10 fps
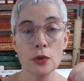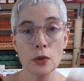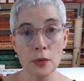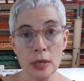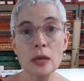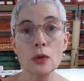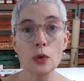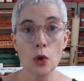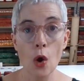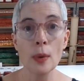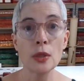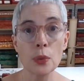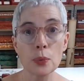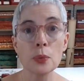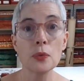for your needle going
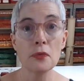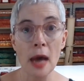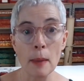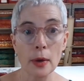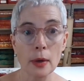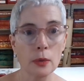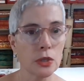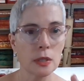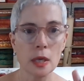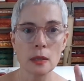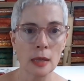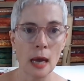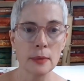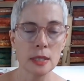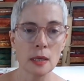through the fabric, which is like,
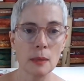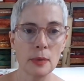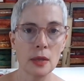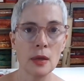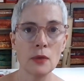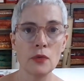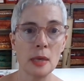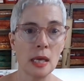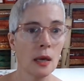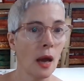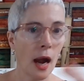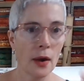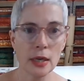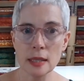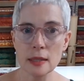that was like a big thing for me. I
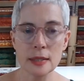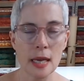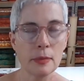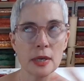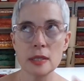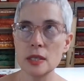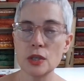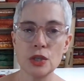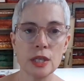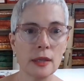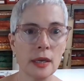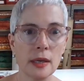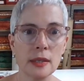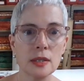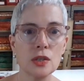already got the sample, I stitched it, like
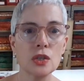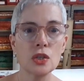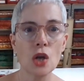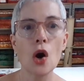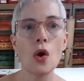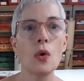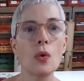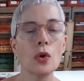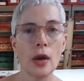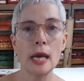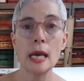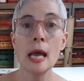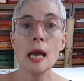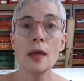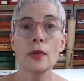it's so great.
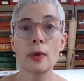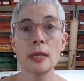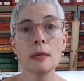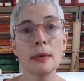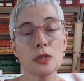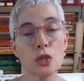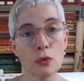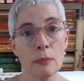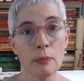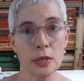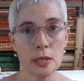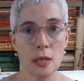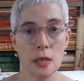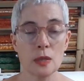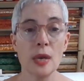The great thing about screen
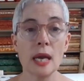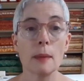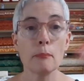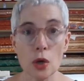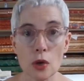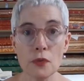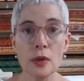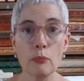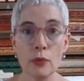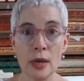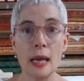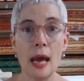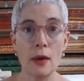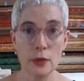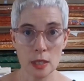printing is we get a perfect print
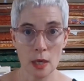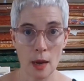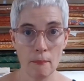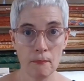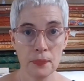every time.